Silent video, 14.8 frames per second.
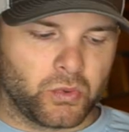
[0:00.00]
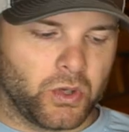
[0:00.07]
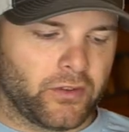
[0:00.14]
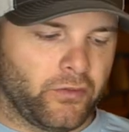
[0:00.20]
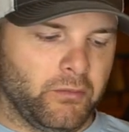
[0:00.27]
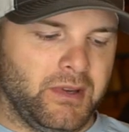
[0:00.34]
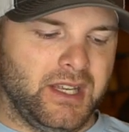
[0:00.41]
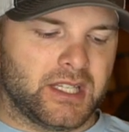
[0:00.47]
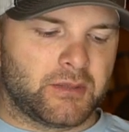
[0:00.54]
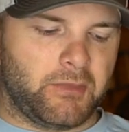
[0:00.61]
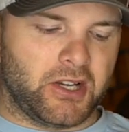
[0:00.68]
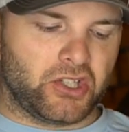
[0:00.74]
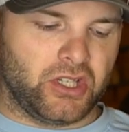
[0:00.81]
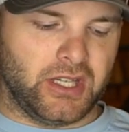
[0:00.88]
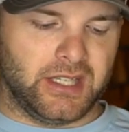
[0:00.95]
work for me,
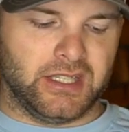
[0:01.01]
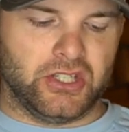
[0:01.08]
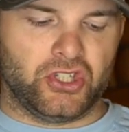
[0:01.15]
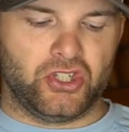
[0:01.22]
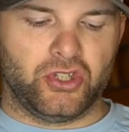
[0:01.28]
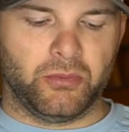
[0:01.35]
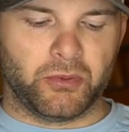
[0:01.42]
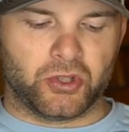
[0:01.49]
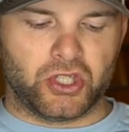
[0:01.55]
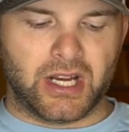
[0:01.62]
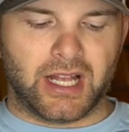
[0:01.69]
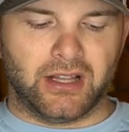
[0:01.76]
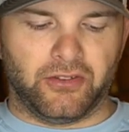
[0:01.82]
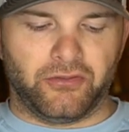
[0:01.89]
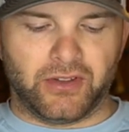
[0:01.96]
especially on these super
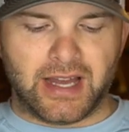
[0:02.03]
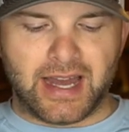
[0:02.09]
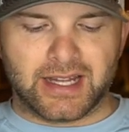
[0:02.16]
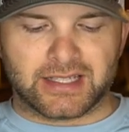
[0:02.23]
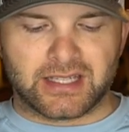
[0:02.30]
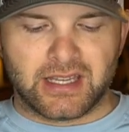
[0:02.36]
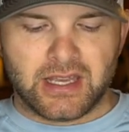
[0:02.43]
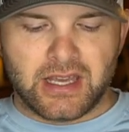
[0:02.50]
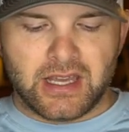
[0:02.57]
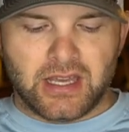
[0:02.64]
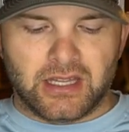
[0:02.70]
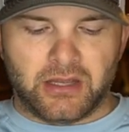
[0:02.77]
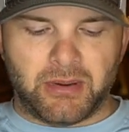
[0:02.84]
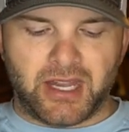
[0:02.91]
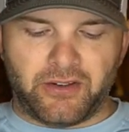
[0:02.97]
shallow flats.
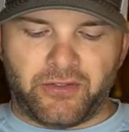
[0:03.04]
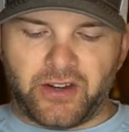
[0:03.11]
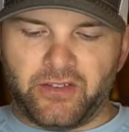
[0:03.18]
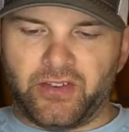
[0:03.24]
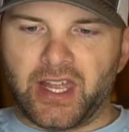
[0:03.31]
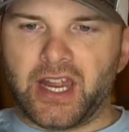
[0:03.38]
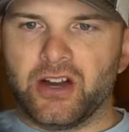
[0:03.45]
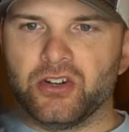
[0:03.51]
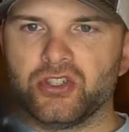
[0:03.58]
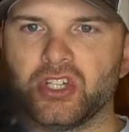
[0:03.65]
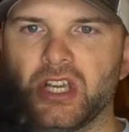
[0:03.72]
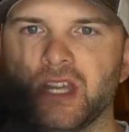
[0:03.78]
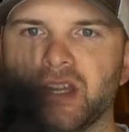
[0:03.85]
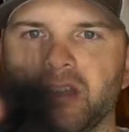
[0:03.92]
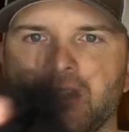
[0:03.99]
The benefit of a hair
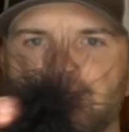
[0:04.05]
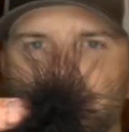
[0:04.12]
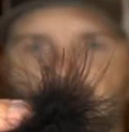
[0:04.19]
jig